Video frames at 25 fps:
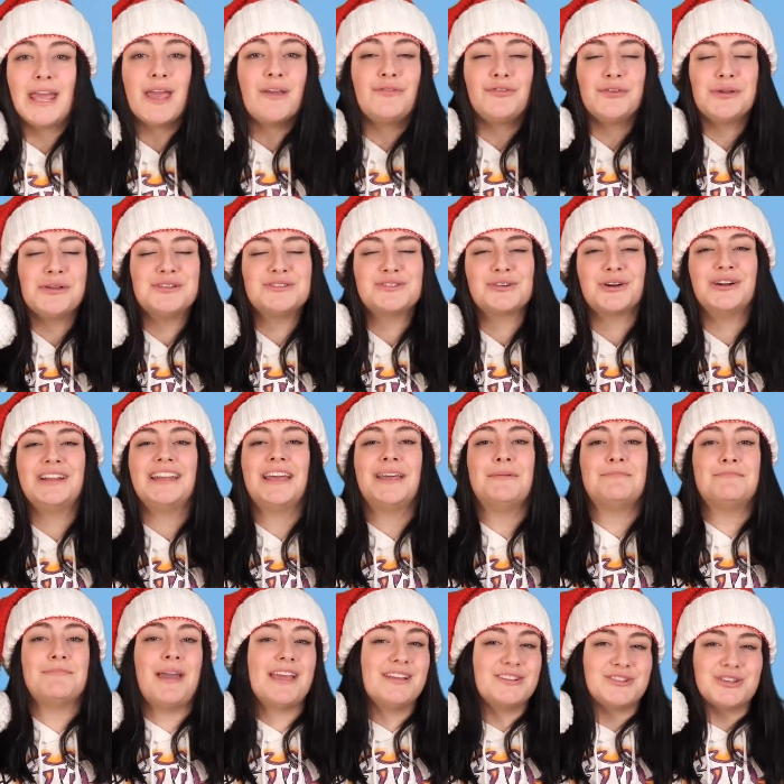If you enjoyed it,
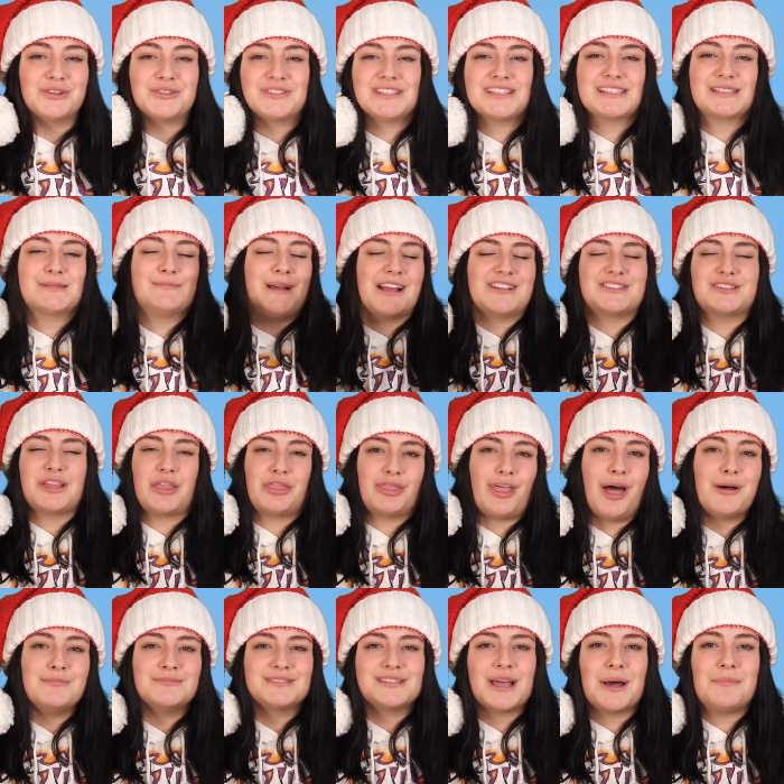make sure to smash the
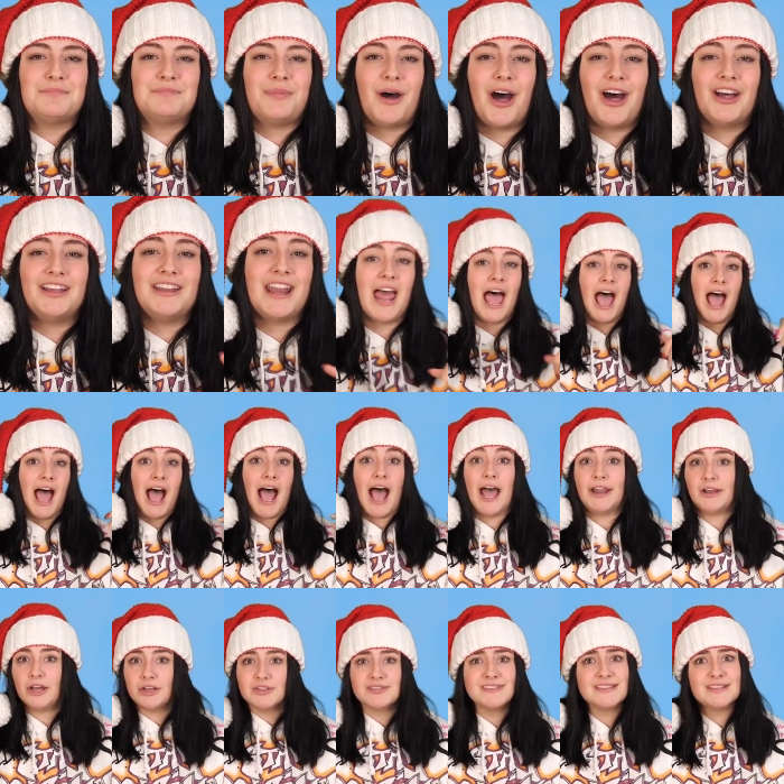thumbs up button.
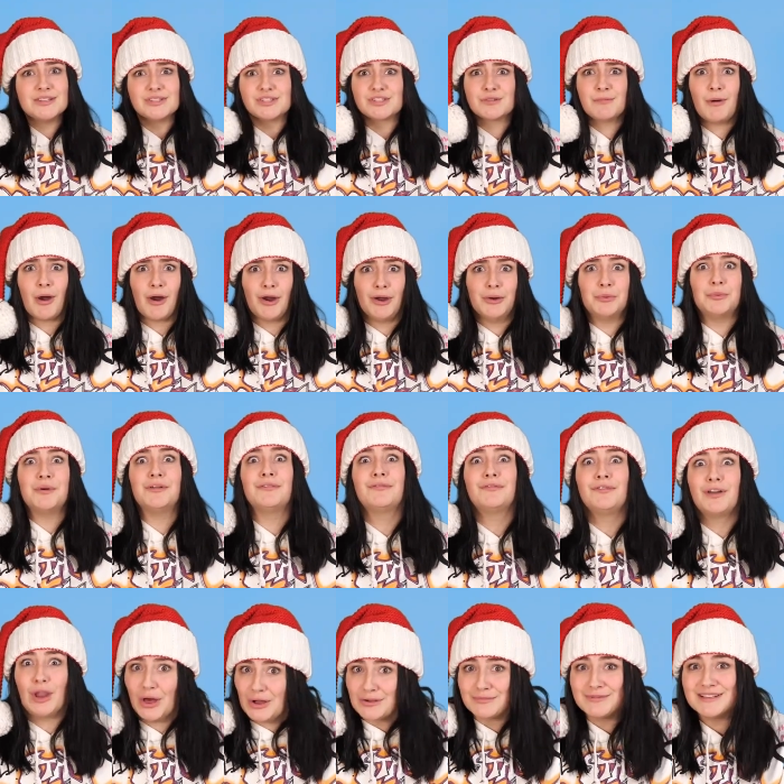And I'll see you tomorrow with
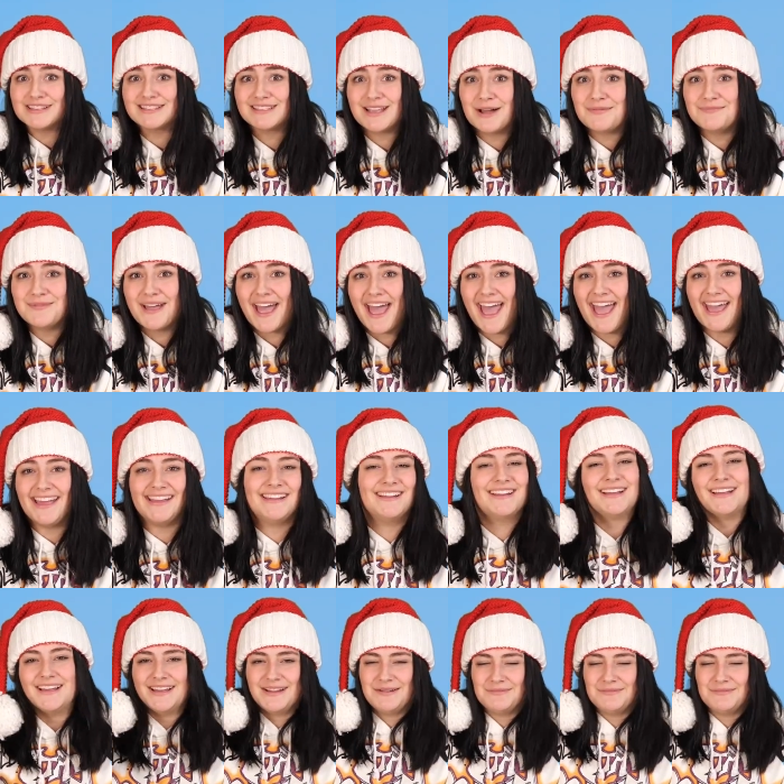Vlogmas number 8.